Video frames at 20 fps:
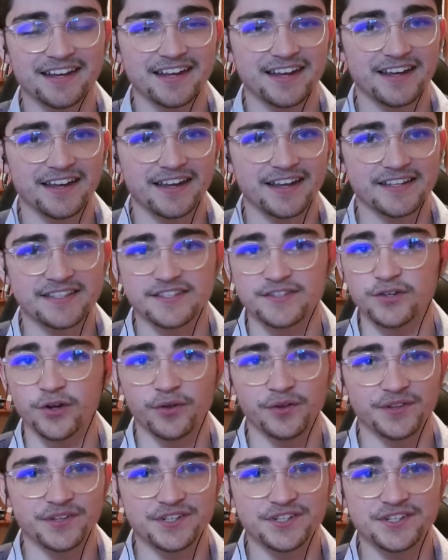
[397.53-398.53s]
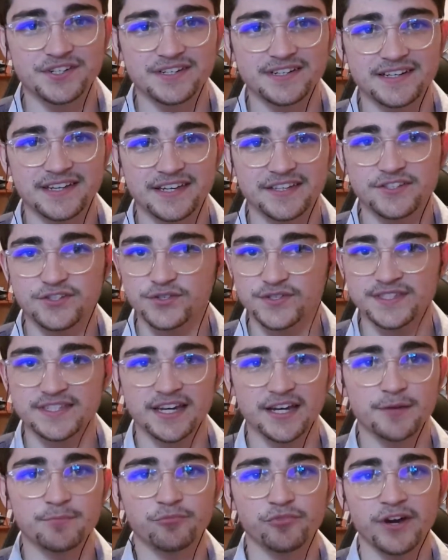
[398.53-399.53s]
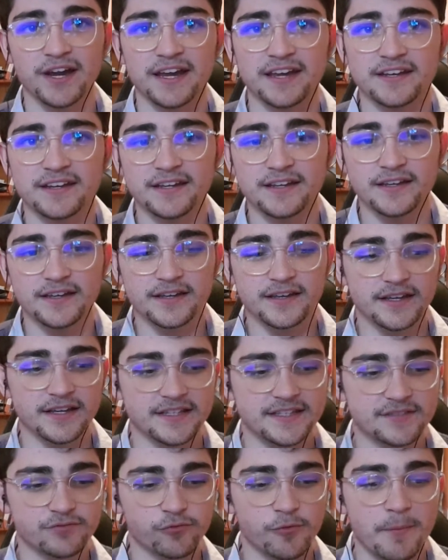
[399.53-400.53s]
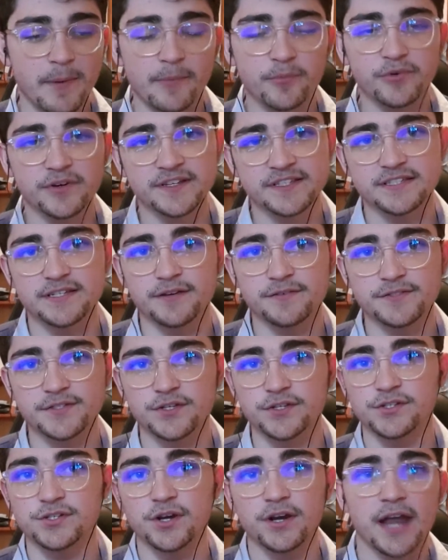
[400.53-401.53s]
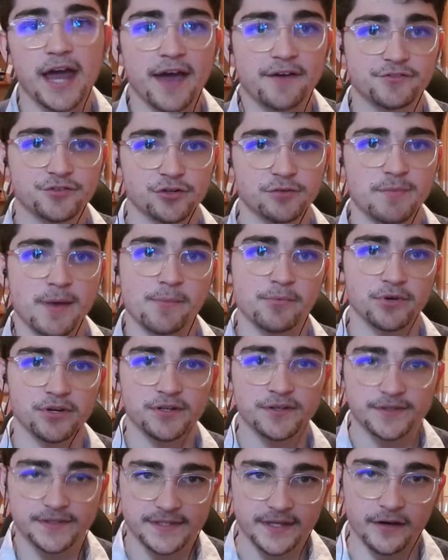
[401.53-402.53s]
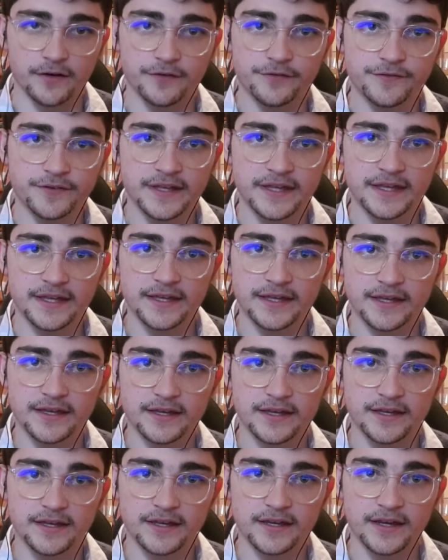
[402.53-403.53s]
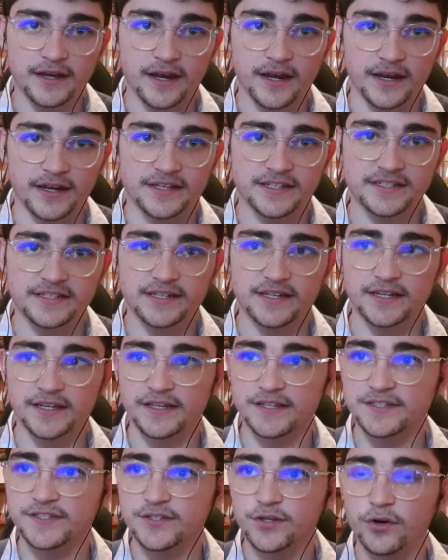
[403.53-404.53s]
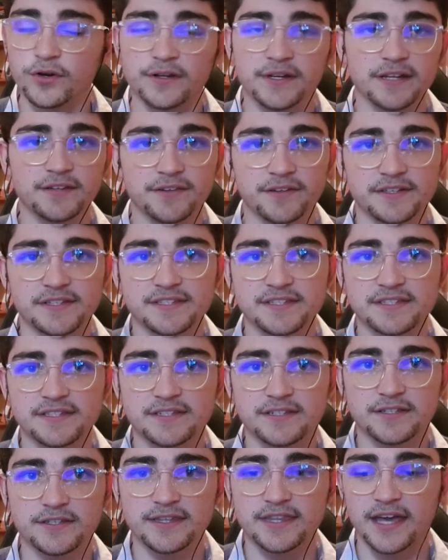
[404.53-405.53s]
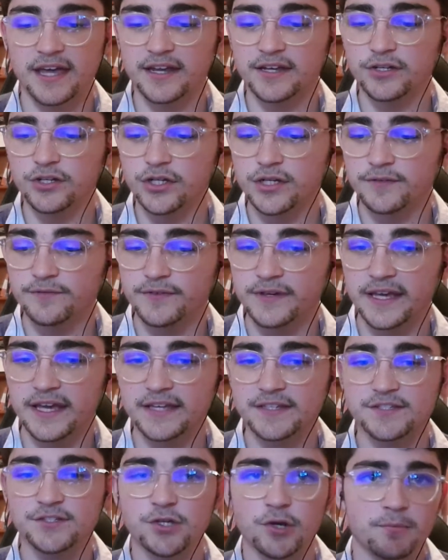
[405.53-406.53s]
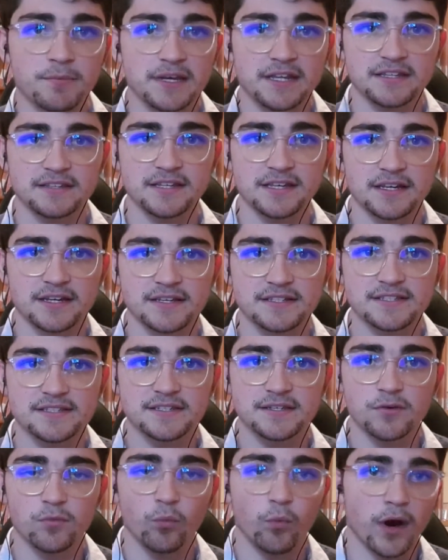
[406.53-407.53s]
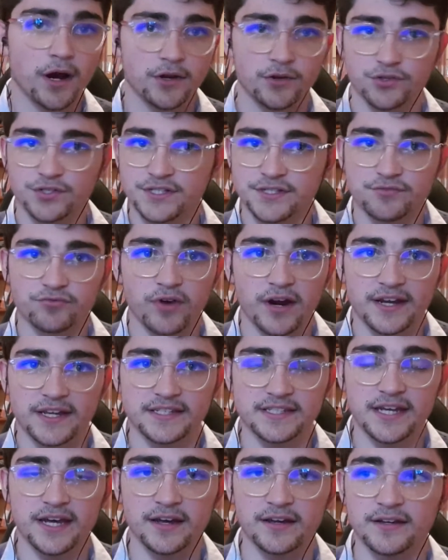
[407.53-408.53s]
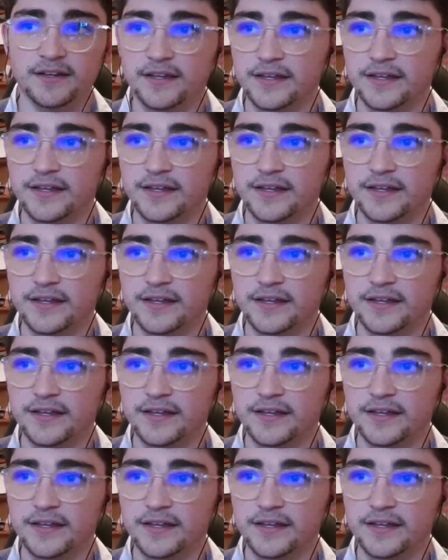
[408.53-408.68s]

It's knowledge. It's your second brain. It's remembering stuff so you don't have to remember it yourself. And it is so needless that you can forget so many things. Why not just write it down?